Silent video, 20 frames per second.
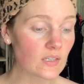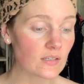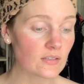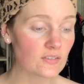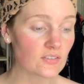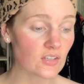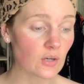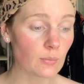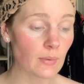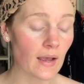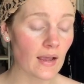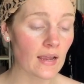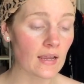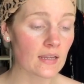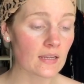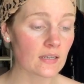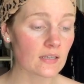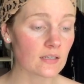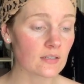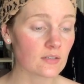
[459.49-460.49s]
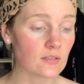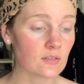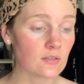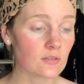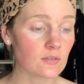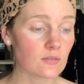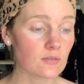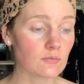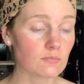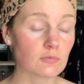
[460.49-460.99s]
so by
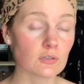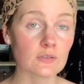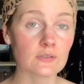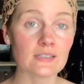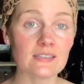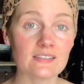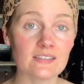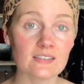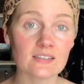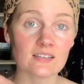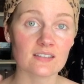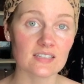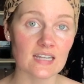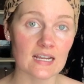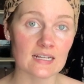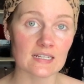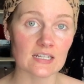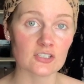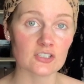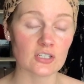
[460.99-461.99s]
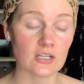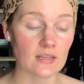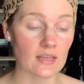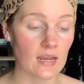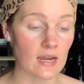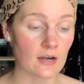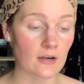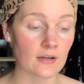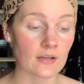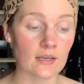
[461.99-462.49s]
releasing the stagnation in the
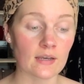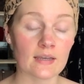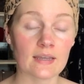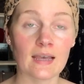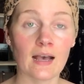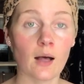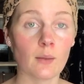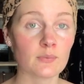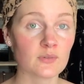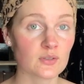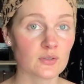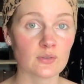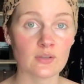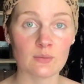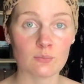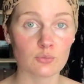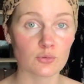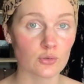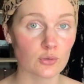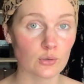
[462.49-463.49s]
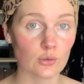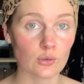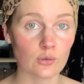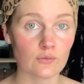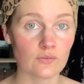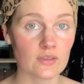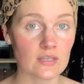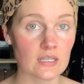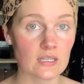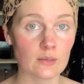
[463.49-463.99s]
area. It helps
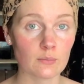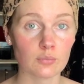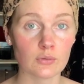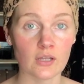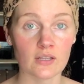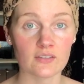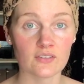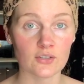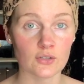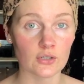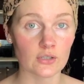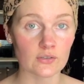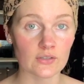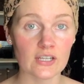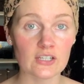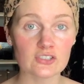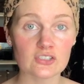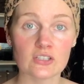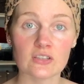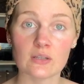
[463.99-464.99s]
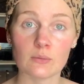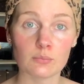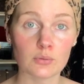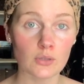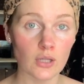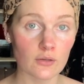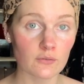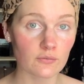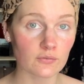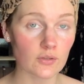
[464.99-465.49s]
improve the blood circulation, the
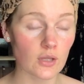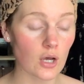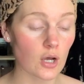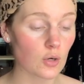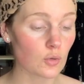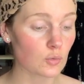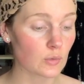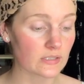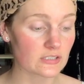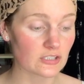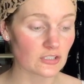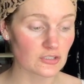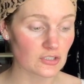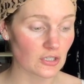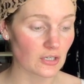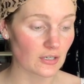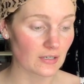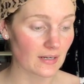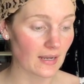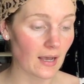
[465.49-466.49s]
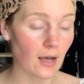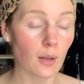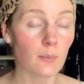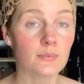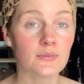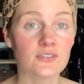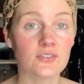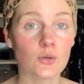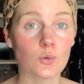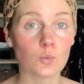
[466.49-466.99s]
blood flow, which in turn
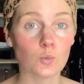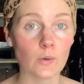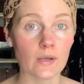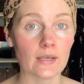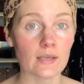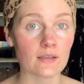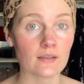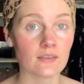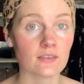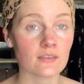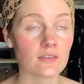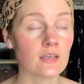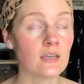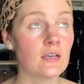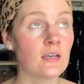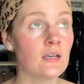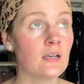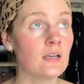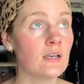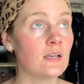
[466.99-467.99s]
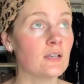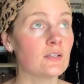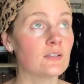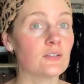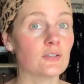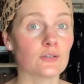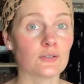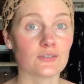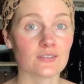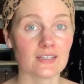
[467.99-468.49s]
helps with
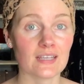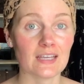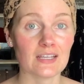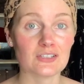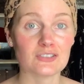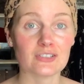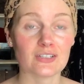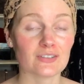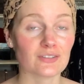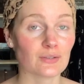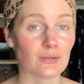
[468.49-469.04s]
your skin just